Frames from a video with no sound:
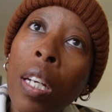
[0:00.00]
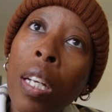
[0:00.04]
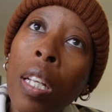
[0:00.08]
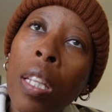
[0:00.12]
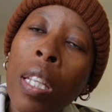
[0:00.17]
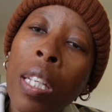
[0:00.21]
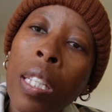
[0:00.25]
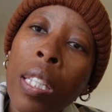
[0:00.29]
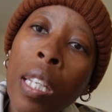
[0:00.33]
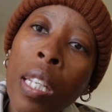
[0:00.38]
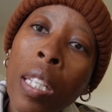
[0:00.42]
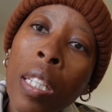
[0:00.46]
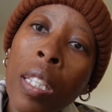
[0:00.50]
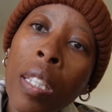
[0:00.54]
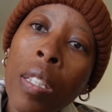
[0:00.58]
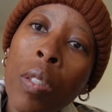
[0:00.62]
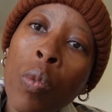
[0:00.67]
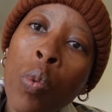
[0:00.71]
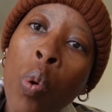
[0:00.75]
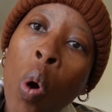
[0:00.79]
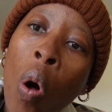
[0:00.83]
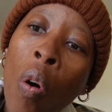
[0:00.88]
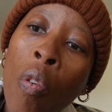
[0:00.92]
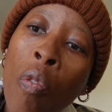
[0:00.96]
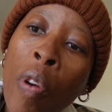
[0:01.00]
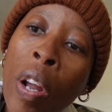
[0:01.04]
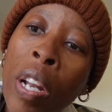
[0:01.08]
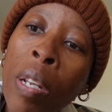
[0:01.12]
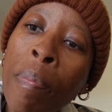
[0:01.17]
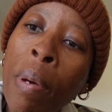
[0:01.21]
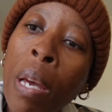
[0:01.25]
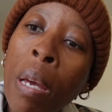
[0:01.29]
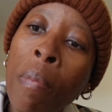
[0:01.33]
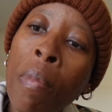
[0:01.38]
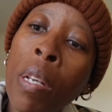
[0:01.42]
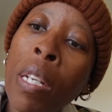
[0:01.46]
12 rand
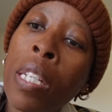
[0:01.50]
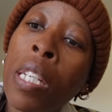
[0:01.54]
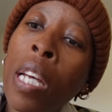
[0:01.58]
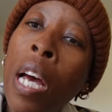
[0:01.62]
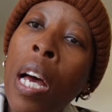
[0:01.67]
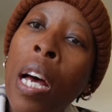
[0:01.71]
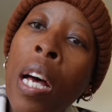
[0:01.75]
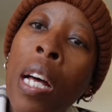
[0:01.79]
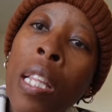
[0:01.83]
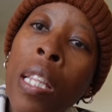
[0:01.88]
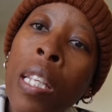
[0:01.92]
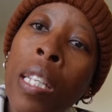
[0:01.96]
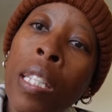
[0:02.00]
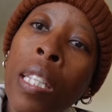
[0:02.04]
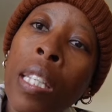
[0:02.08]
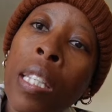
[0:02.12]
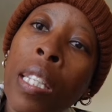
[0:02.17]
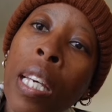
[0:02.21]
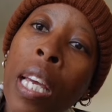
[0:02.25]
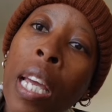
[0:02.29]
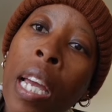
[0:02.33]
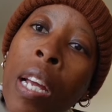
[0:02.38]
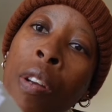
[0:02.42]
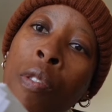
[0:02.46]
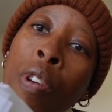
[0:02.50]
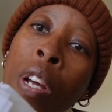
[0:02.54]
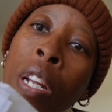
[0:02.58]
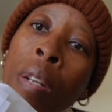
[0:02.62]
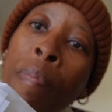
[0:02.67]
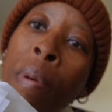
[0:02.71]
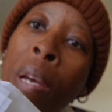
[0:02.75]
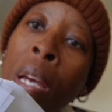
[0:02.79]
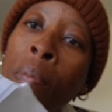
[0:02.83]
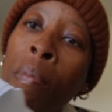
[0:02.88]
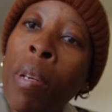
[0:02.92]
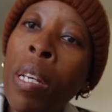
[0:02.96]
per meter. This is 8 rand
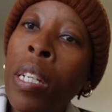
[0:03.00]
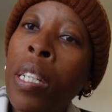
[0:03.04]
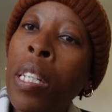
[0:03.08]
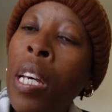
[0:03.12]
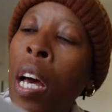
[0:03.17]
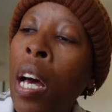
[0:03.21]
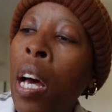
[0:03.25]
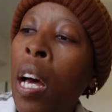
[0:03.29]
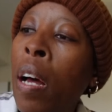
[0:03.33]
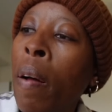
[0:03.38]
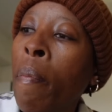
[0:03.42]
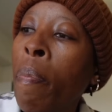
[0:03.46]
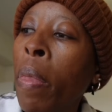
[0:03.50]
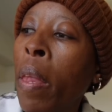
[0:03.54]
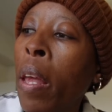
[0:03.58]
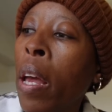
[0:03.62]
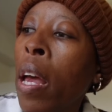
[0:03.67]
per meter.